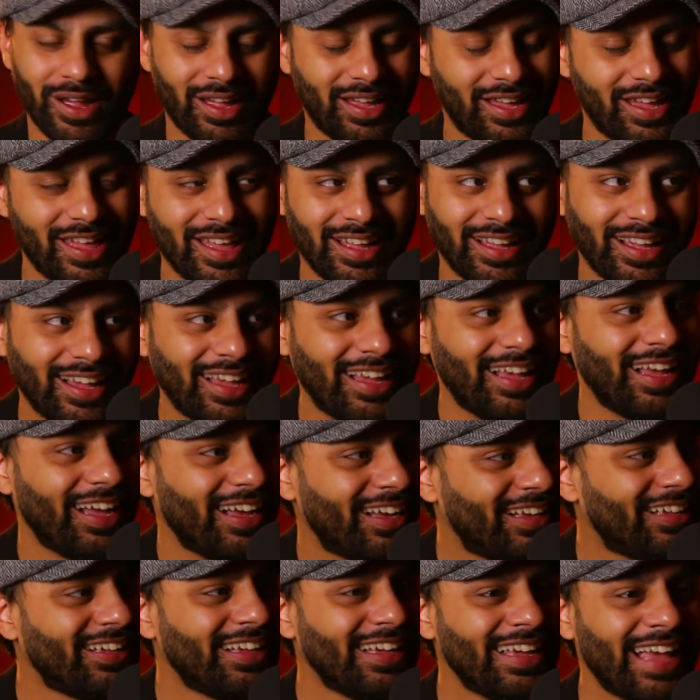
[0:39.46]
I
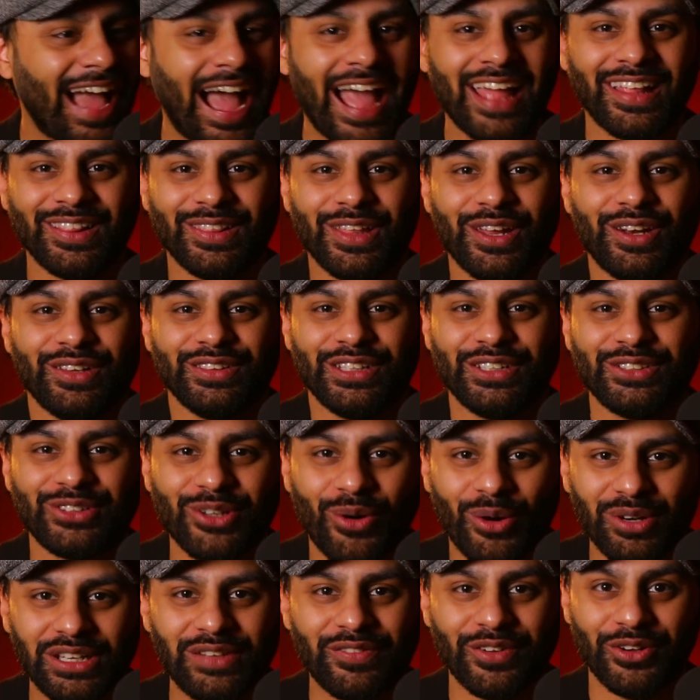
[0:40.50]
literally
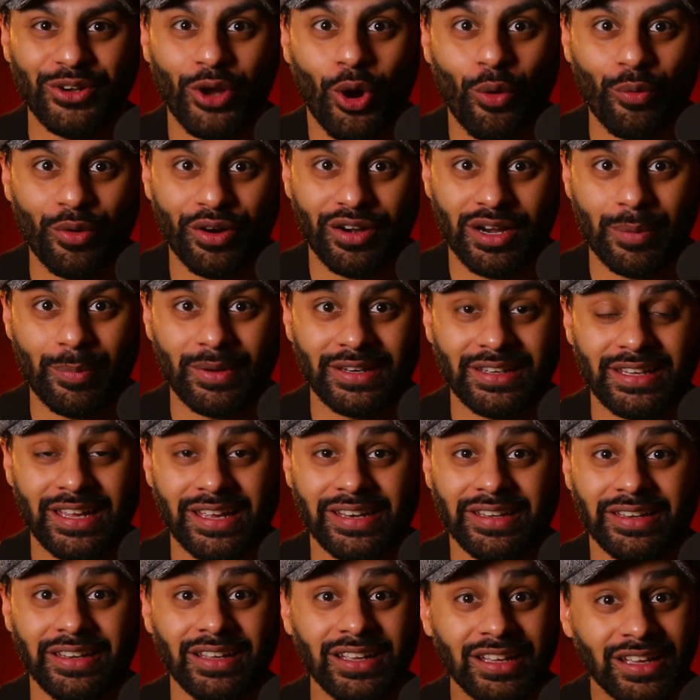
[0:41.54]
don't even know where to
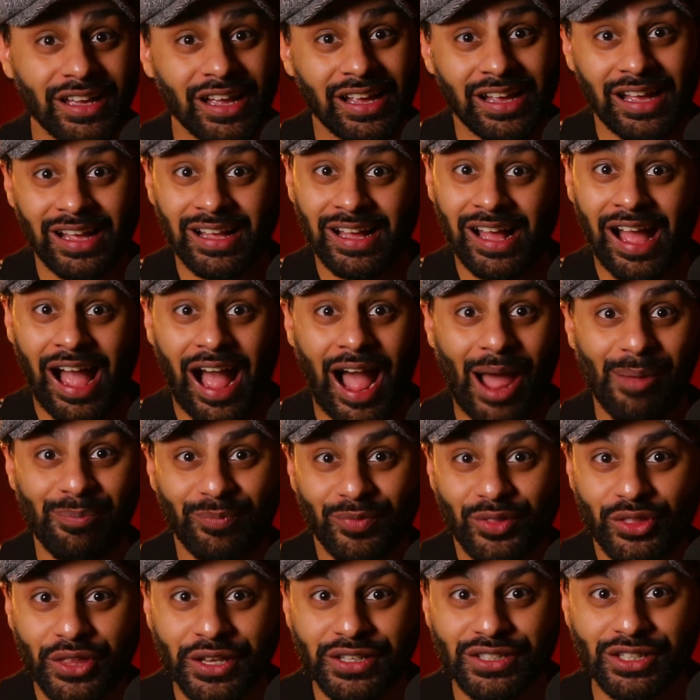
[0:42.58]
begin. I'm
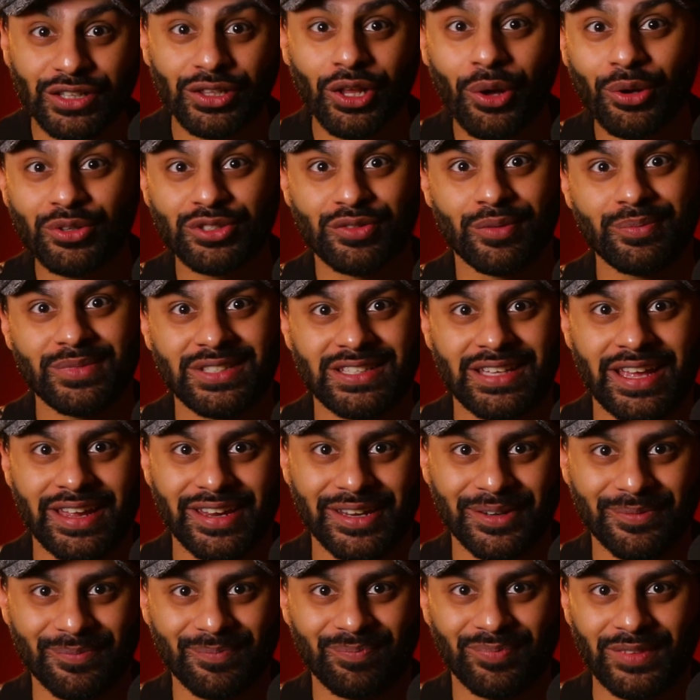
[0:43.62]
this close from
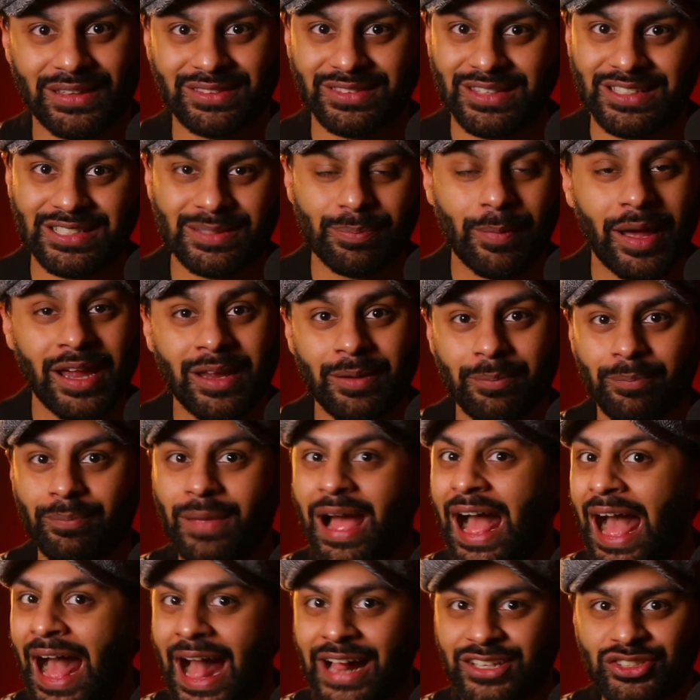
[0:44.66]
saying that this might
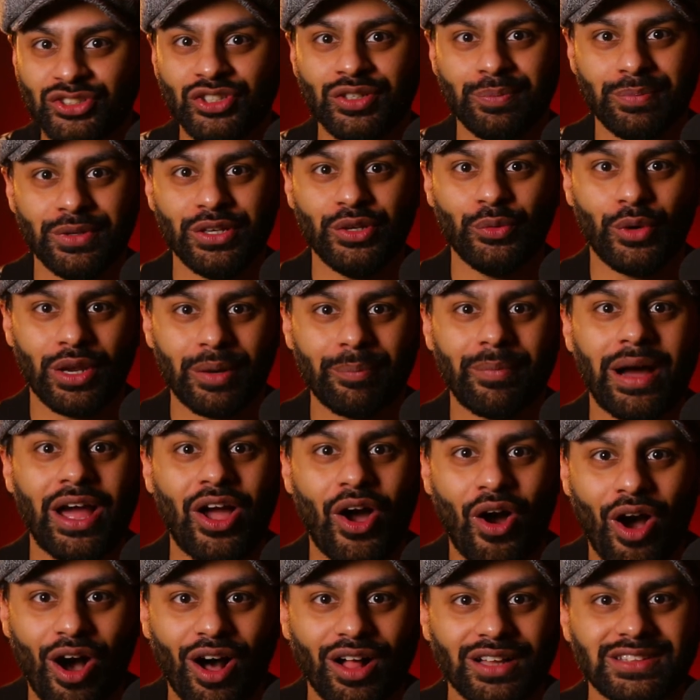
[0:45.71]
actually be one of my
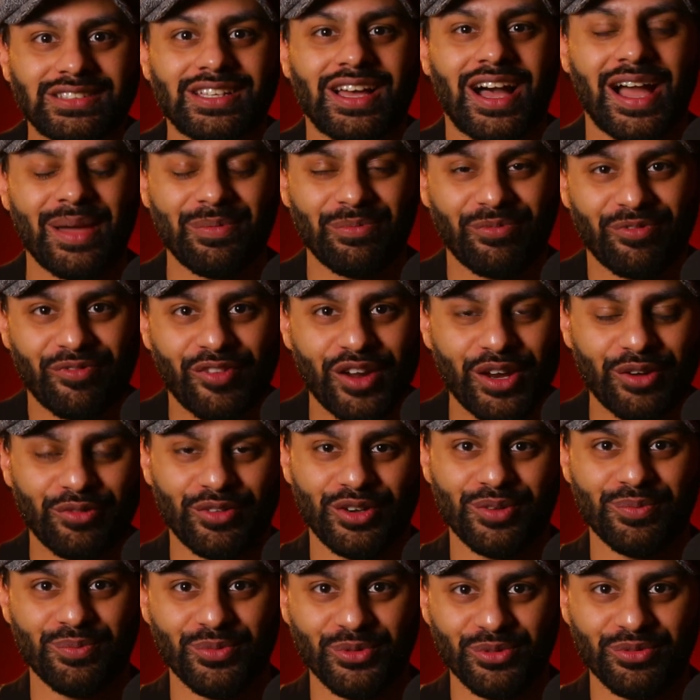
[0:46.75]
all-time
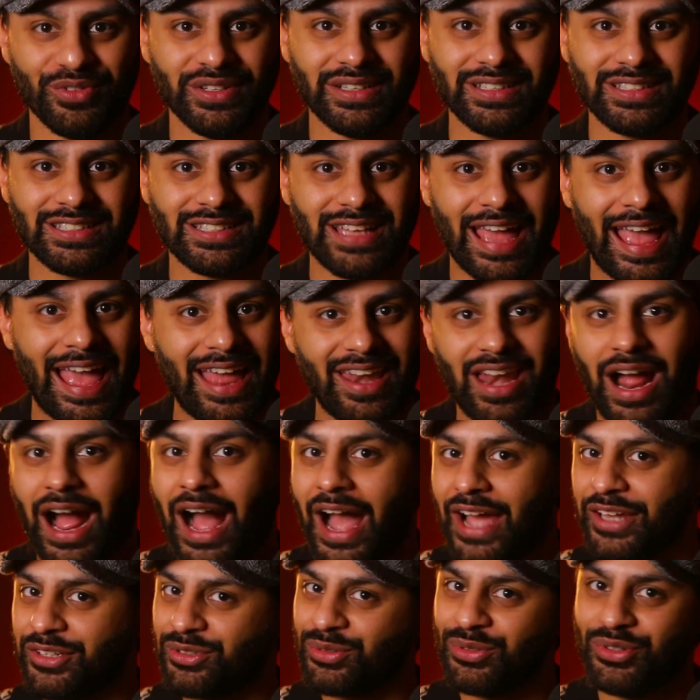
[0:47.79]
favorite movies and
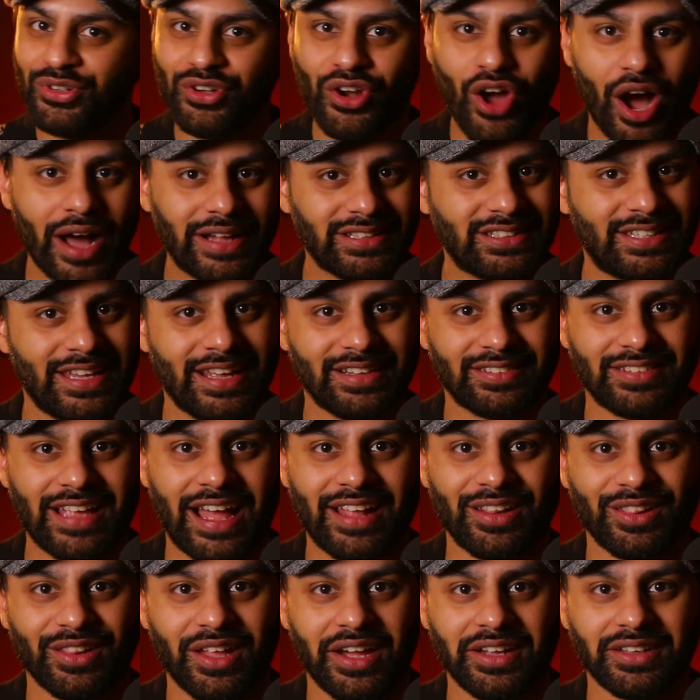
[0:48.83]
I do not take
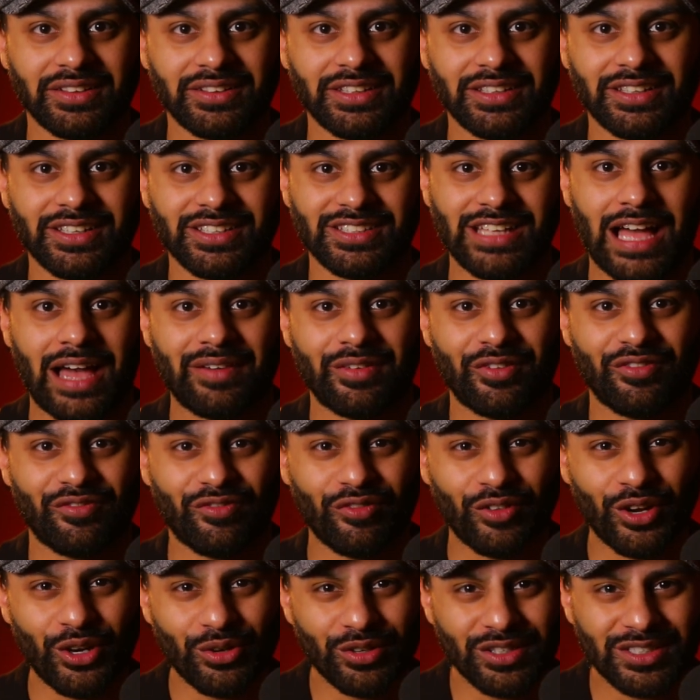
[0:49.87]
that lightly because I have a
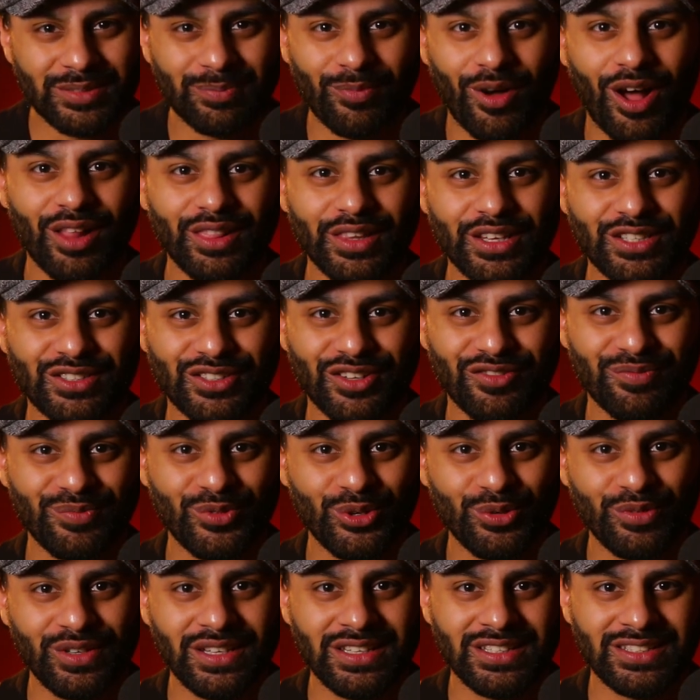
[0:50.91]
very small list of
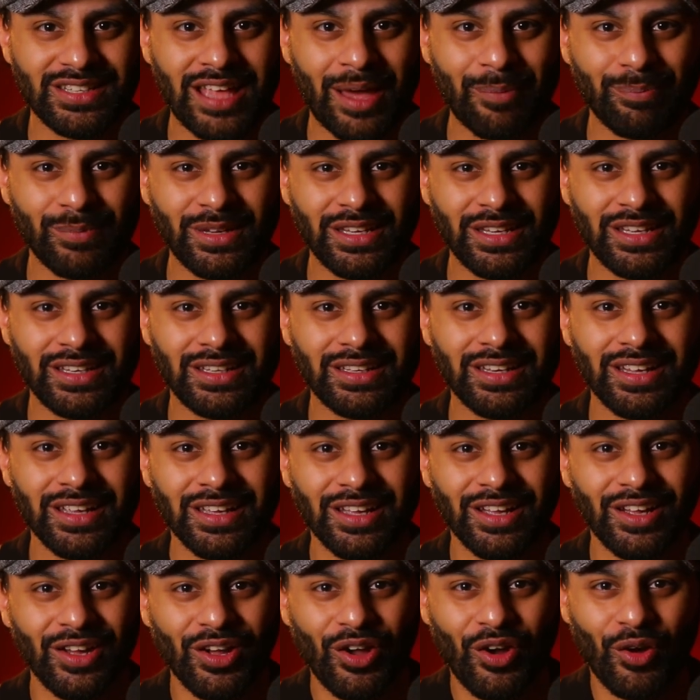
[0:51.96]
movies that mean
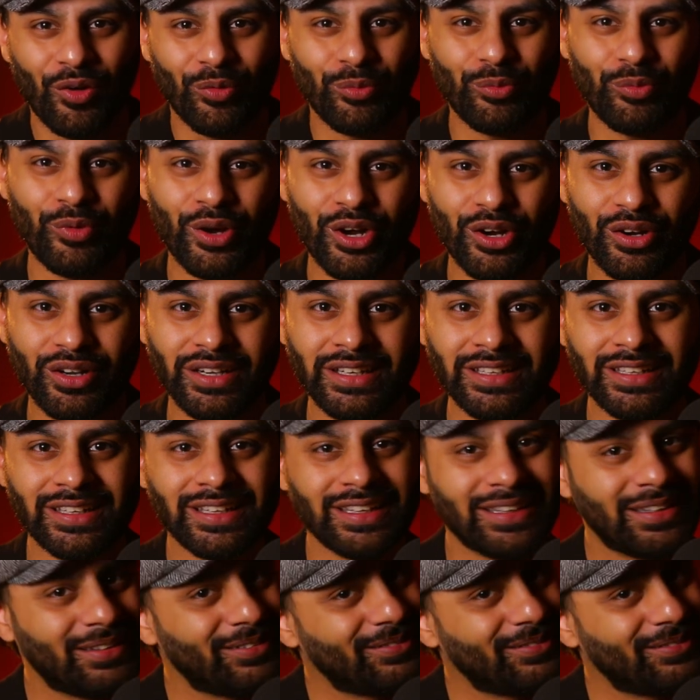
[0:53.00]
very